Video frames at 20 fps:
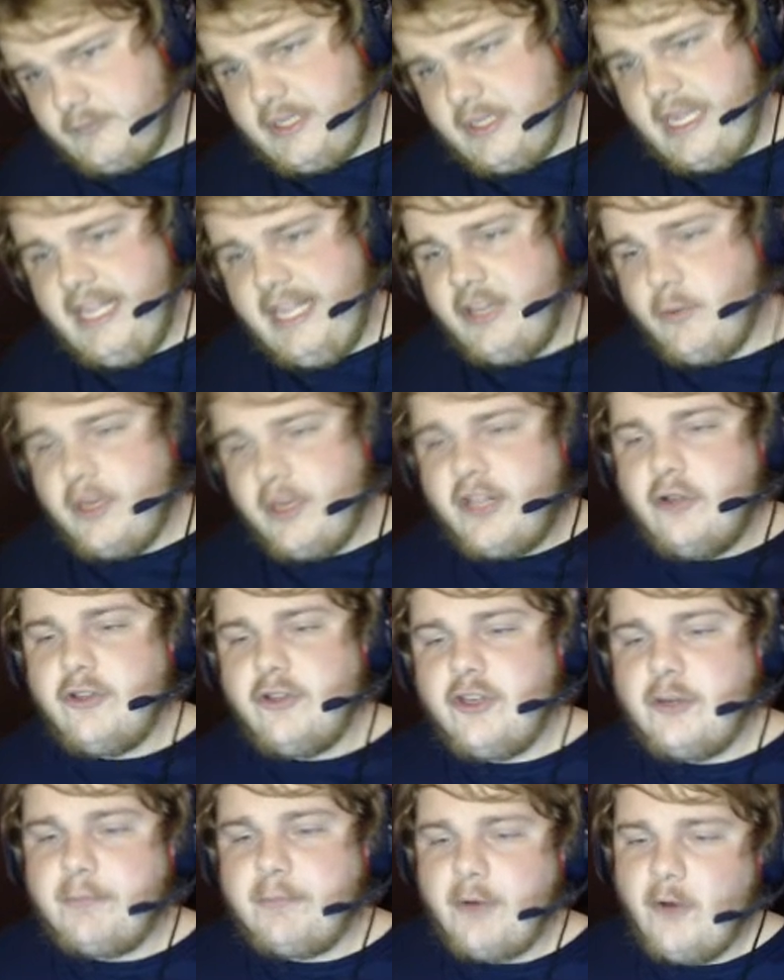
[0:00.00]
and you want to go to
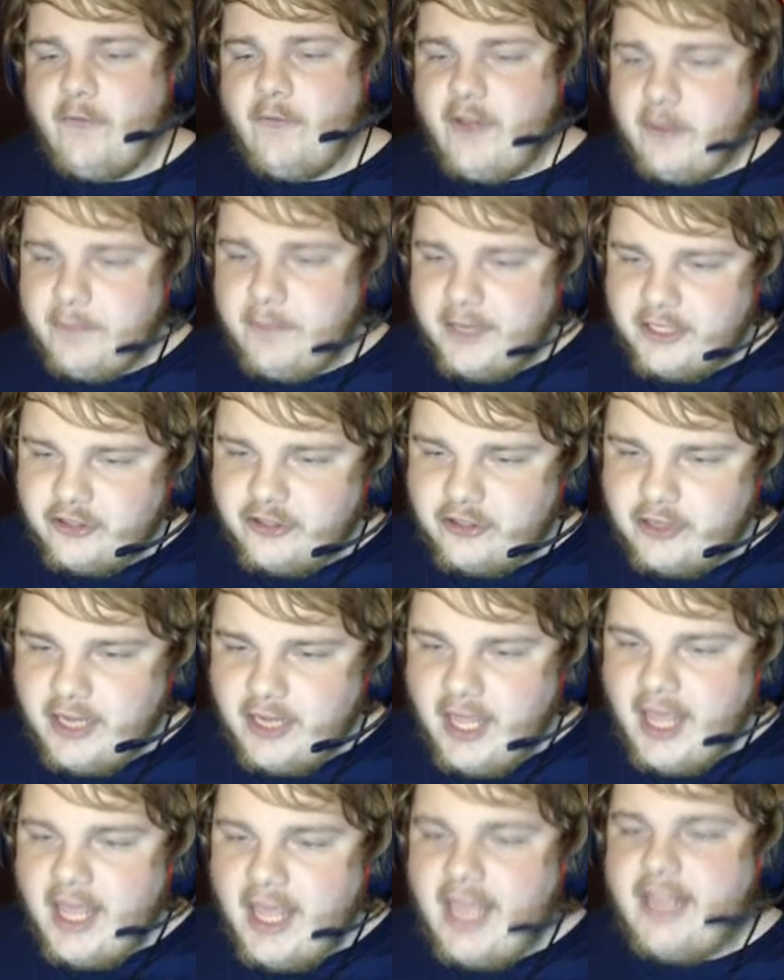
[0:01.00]
your profile picture
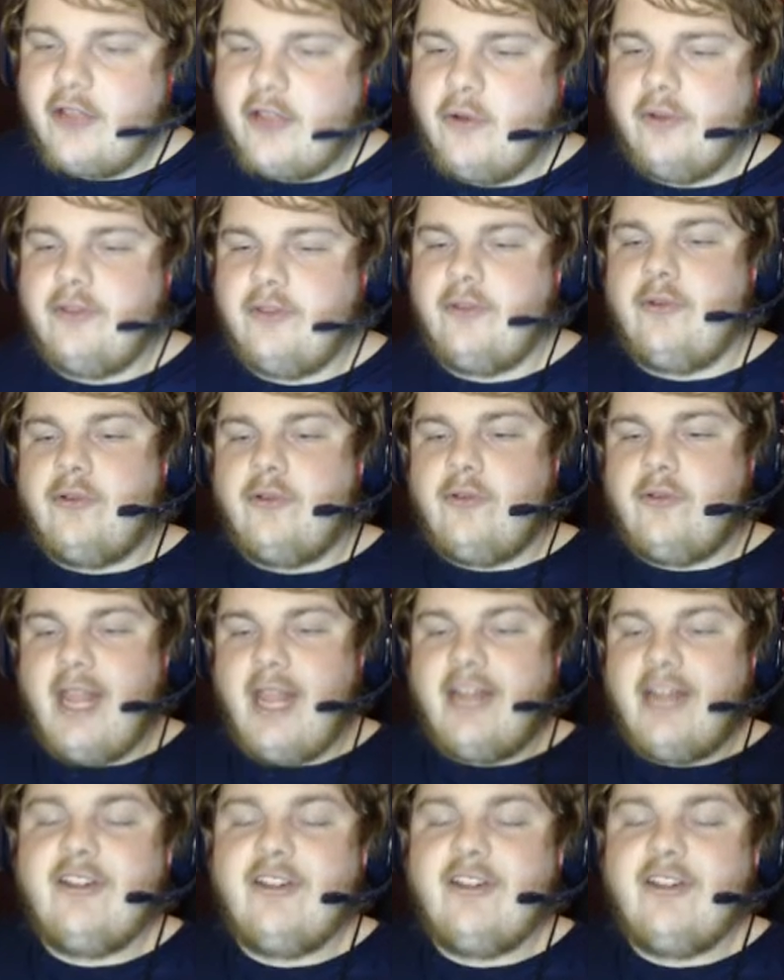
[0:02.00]
and go to Creator